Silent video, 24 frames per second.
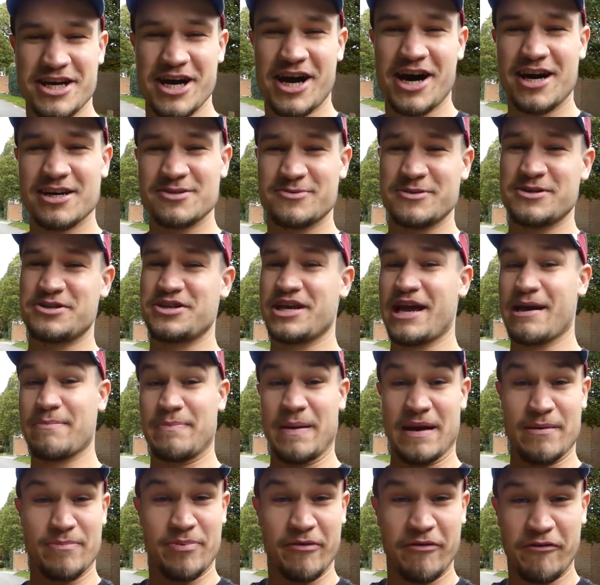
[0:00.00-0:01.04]
cars, which you get
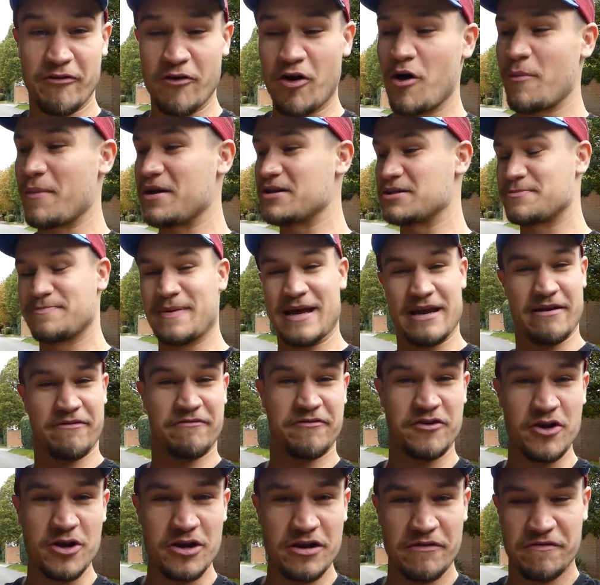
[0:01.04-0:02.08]
better performance, better
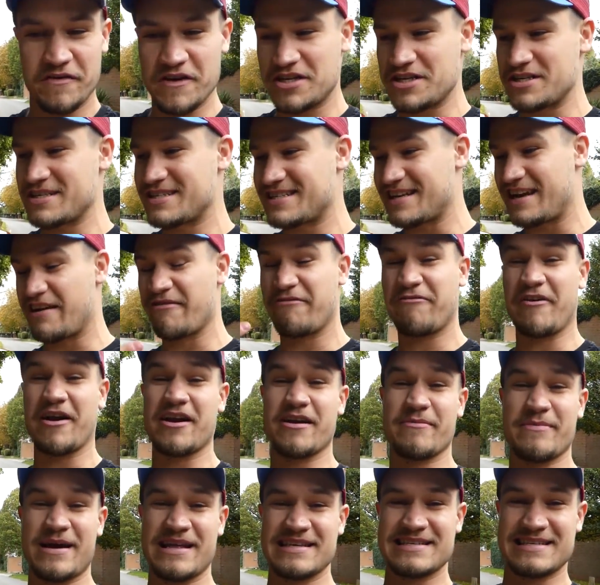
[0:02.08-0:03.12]
fuel efficiency, and
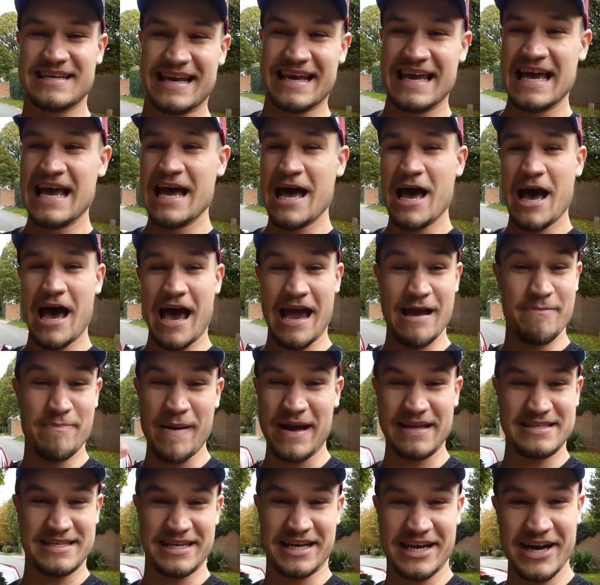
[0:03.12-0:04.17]
fundamentally a
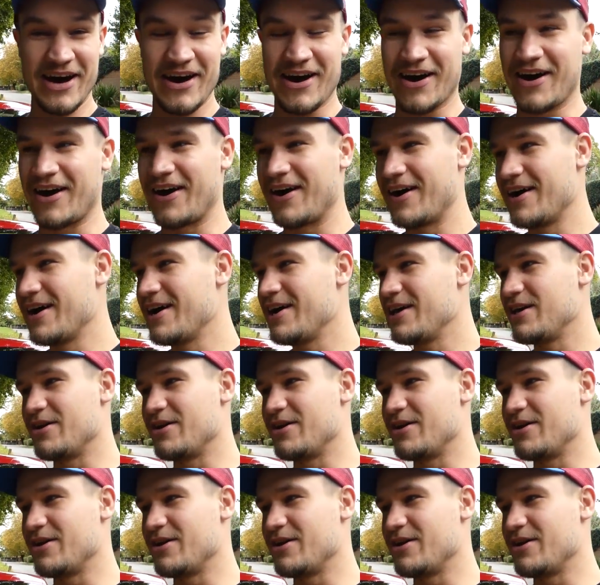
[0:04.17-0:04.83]
better car,